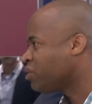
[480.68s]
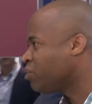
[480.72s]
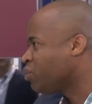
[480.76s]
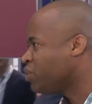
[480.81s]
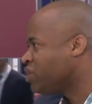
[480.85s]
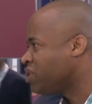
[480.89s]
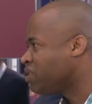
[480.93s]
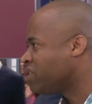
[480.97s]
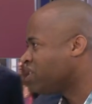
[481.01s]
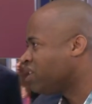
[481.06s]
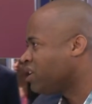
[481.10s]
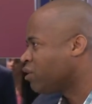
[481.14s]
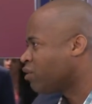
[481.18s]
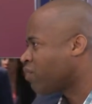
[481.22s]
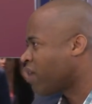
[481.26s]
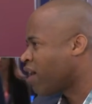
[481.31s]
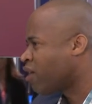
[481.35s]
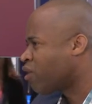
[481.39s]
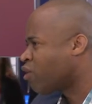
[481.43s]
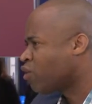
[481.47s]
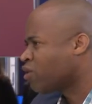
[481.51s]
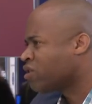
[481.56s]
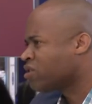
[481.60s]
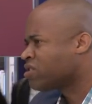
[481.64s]
we see
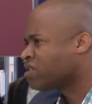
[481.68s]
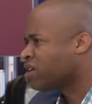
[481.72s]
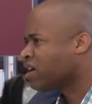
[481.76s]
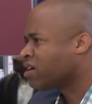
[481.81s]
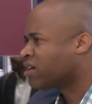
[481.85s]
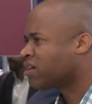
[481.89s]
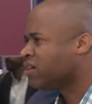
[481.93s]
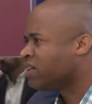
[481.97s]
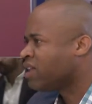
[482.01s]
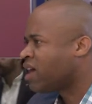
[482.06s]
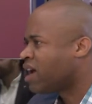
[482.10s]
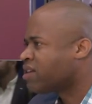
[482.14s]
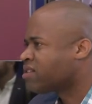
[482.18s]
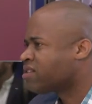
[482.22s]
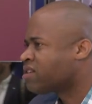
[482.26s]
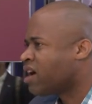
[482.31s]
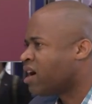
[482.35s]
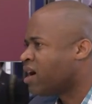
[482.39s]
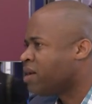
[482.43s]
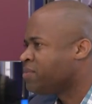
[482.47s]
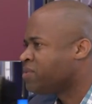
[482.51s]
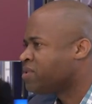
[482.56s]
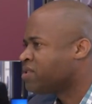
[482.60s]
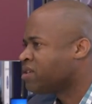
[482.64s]
around corners? Like a lot of
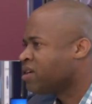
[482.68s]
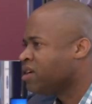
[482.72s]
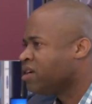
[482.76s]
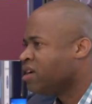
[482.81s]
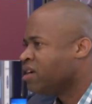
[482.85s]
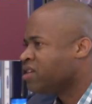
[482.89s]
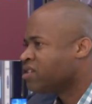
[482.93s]
times,